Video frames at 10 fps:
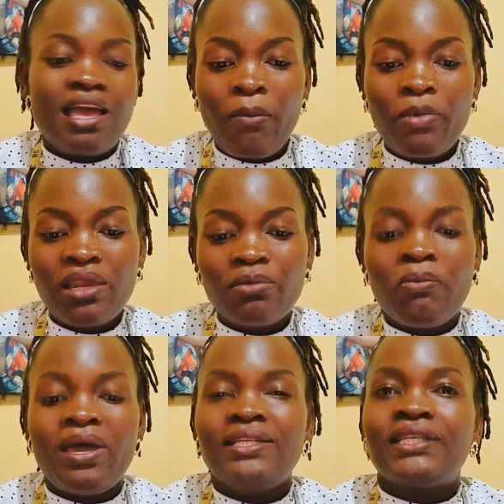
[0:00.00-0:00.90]

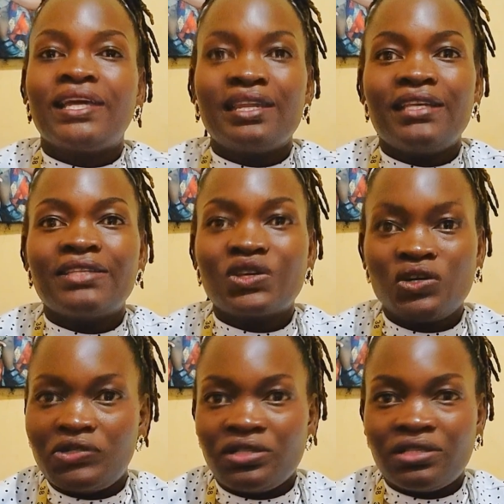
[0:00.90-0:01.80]
Minimum maintenance
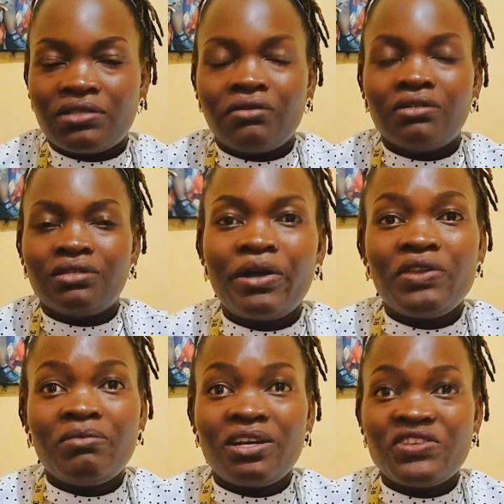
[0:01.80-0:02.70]
costs. So
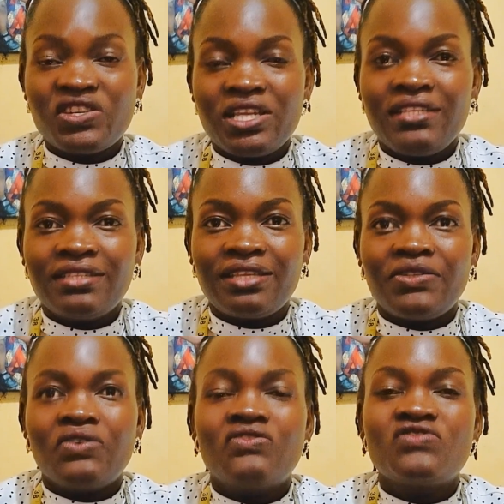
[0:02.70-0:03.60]
manual machines, they
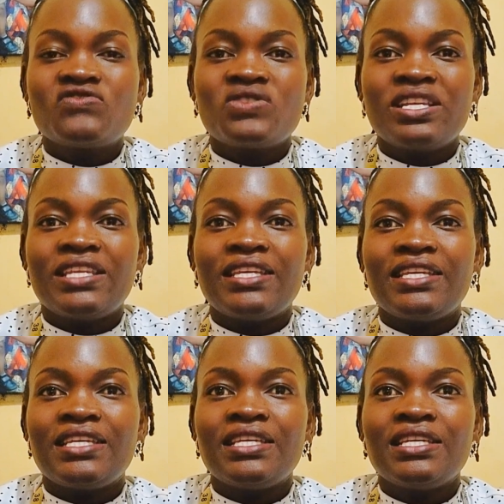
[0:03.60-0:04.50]
don't
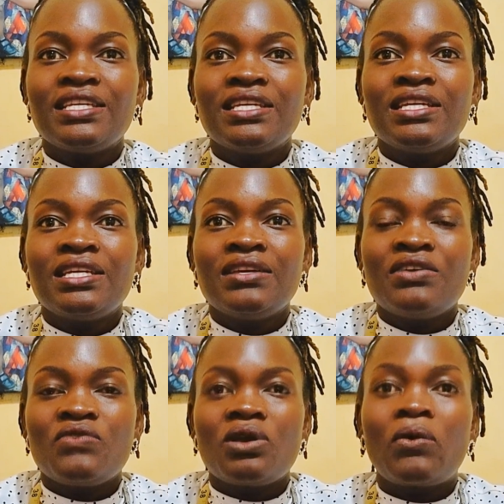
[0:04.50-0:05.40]
really
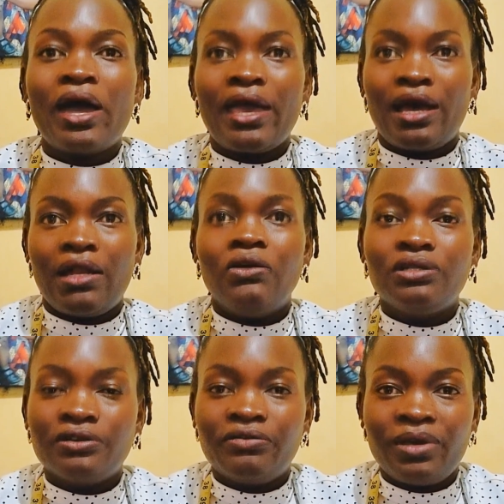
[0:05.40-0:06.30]
require a
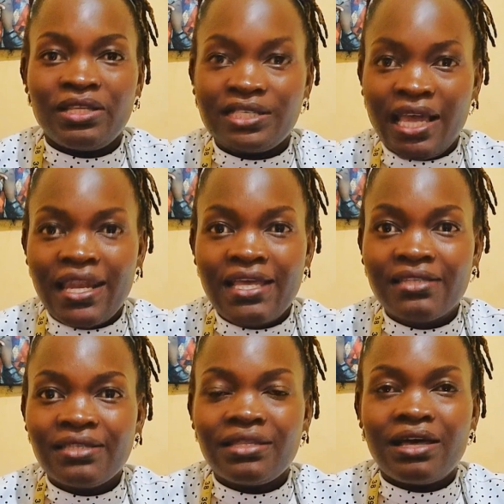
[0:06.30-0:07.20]
lot of
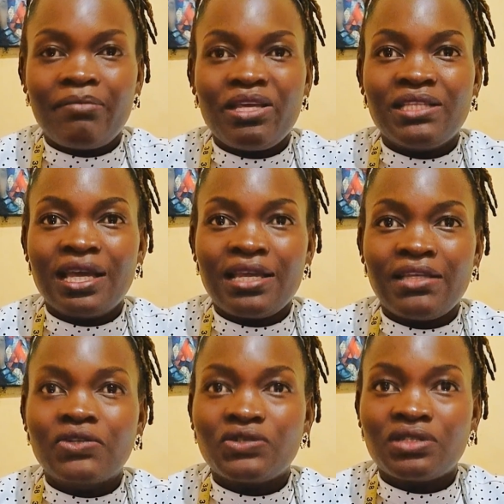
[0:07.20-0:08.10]
maintenance. The
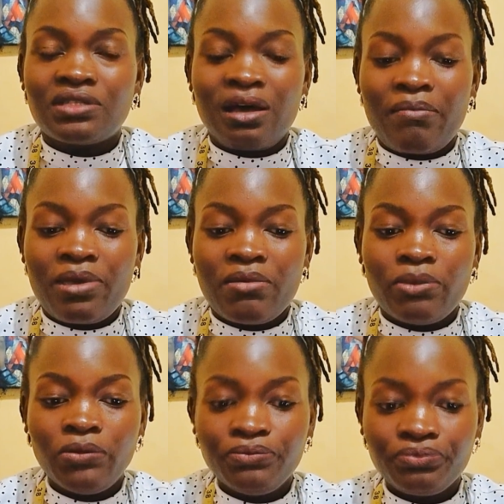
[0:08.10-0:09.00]
maintenance costs are
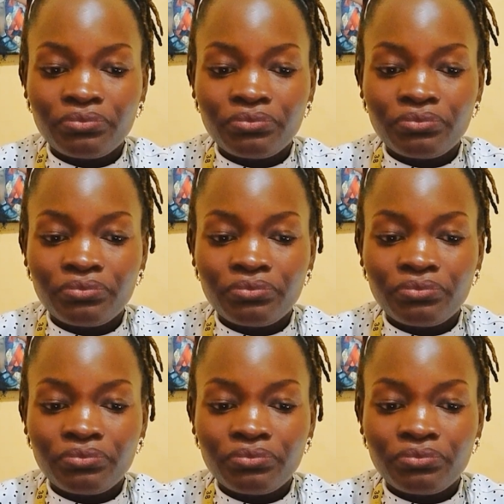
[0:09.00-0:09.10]
minimal,